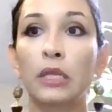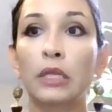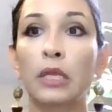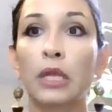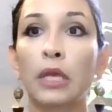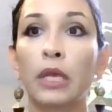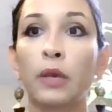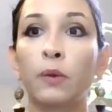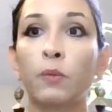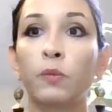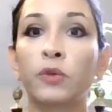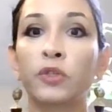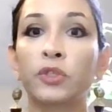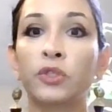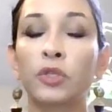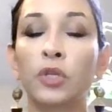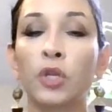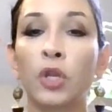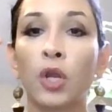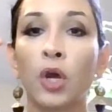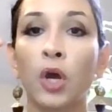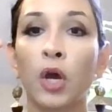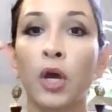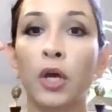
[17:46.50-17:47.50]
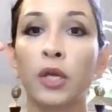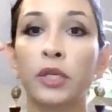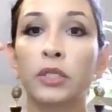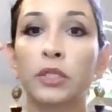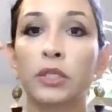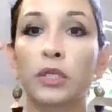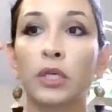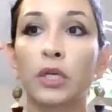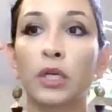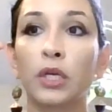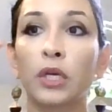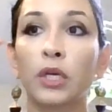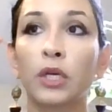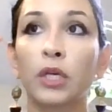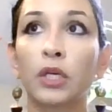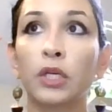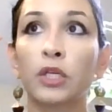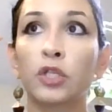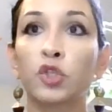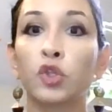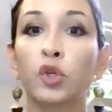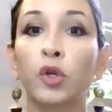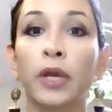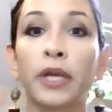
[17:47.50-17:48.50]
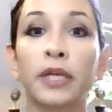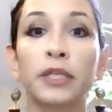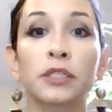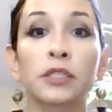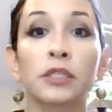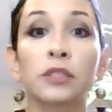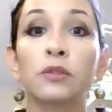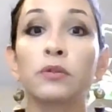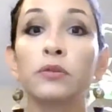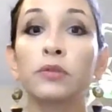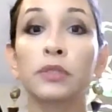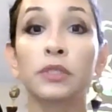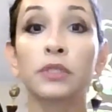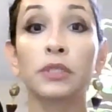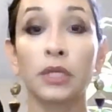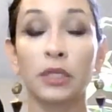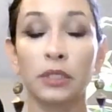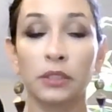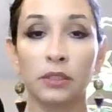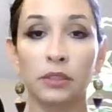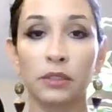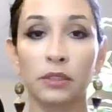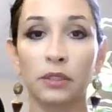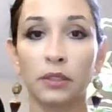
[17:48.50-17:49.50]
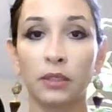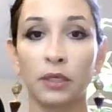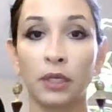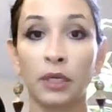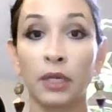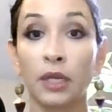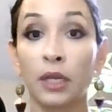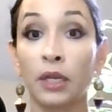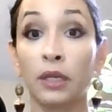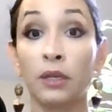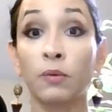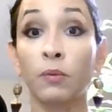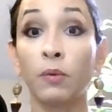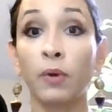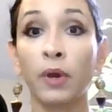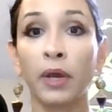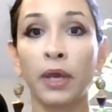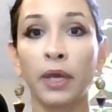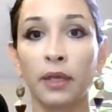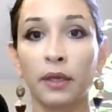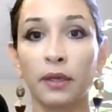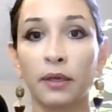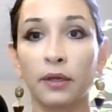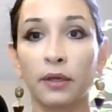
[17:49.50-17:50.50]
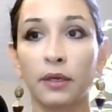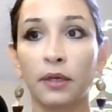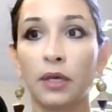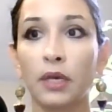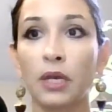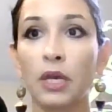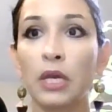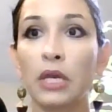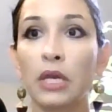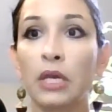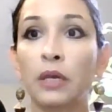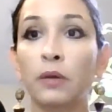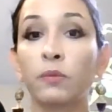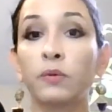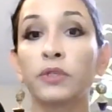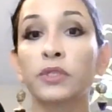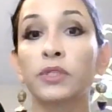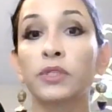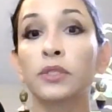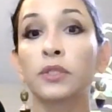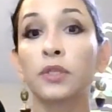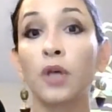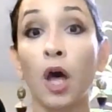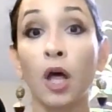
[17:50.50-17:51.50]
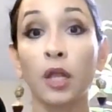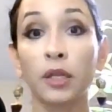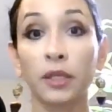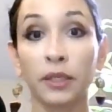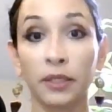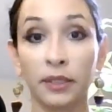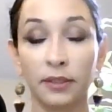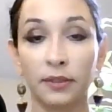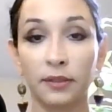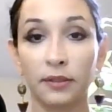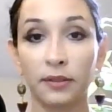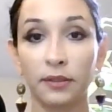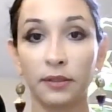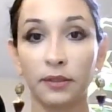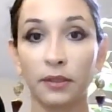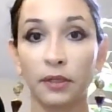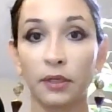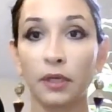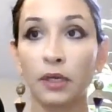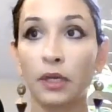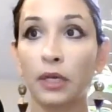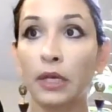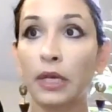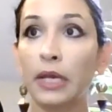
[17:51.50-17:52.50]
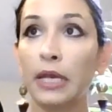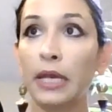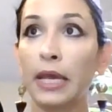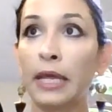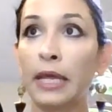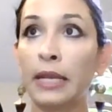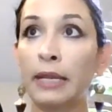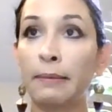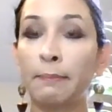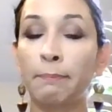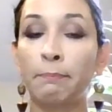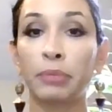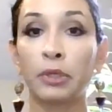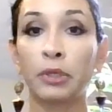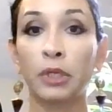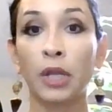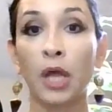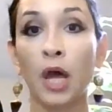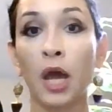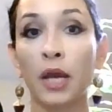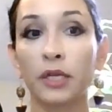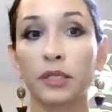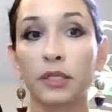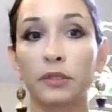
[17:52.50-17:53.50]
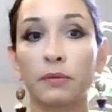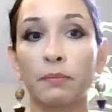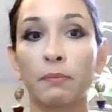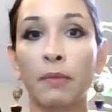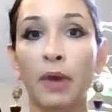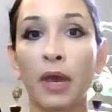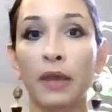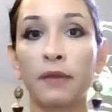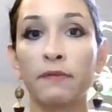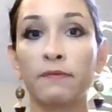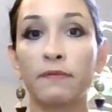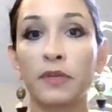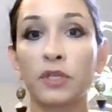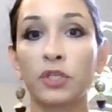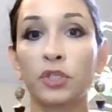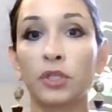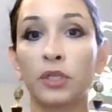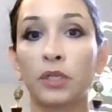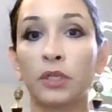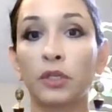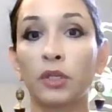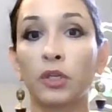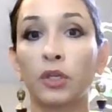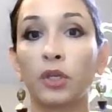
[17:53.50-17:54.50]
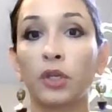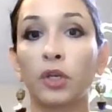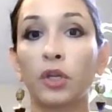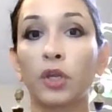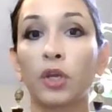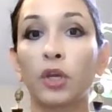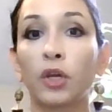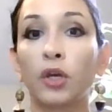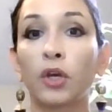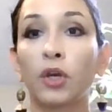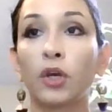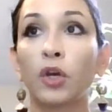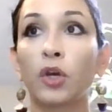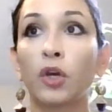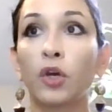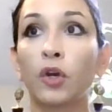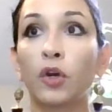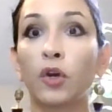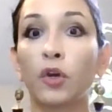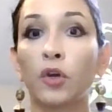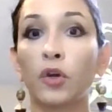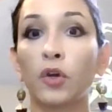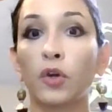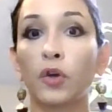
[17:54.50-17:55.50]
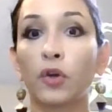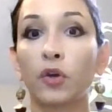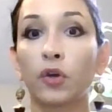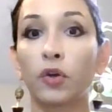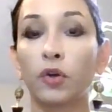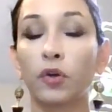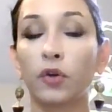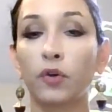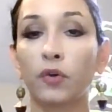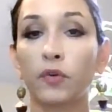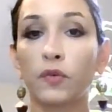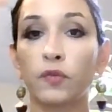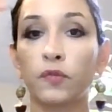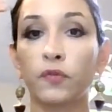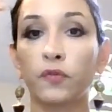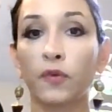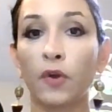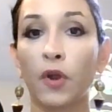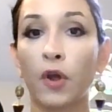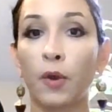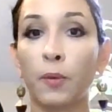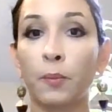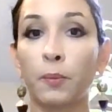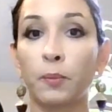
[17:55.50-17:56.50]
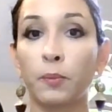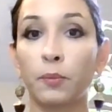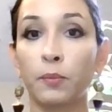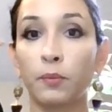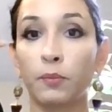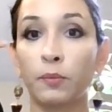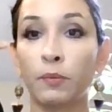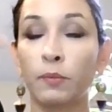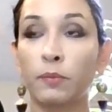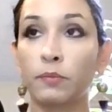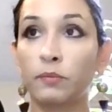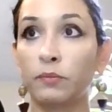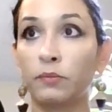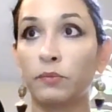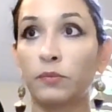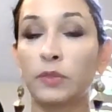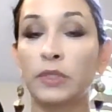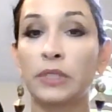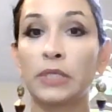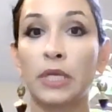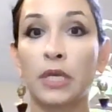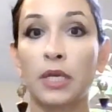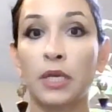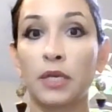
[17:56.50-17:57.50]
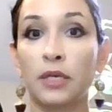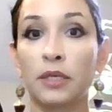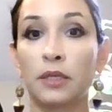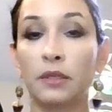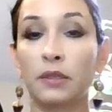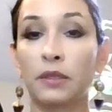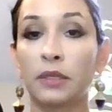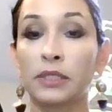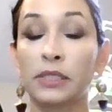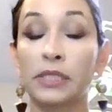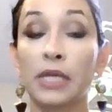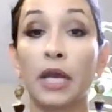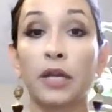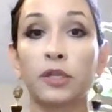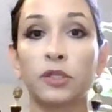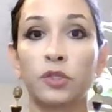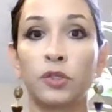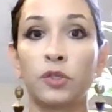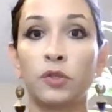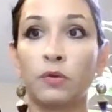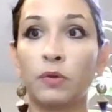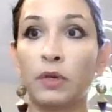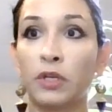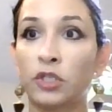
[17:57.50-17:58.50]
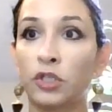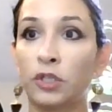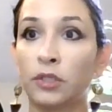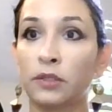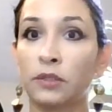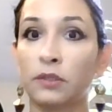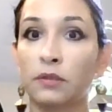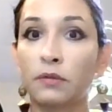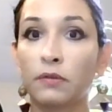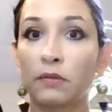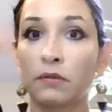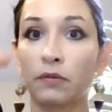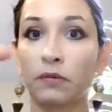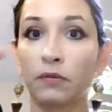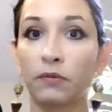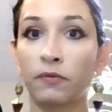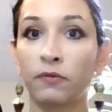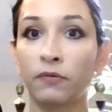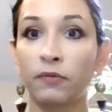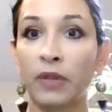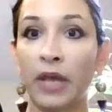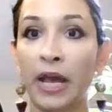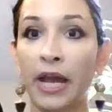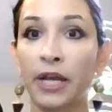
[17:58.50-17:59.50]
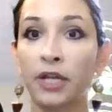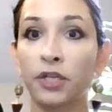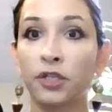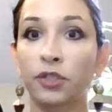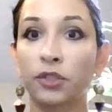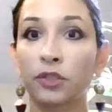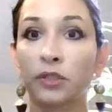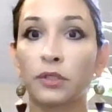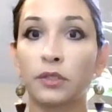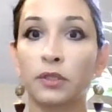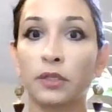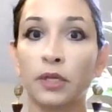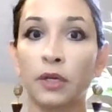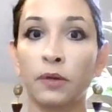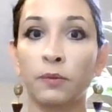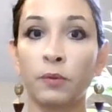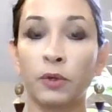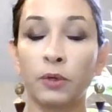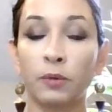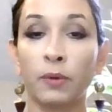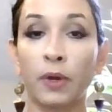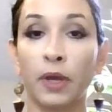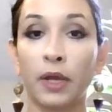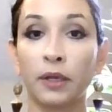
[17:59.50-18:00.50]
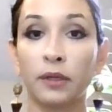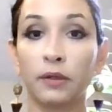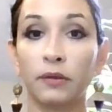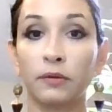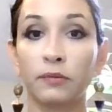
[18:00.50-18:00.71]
It was not translucent in any way. It was solid, and it blocked my vision from seeing the statue. It just flashed and went away.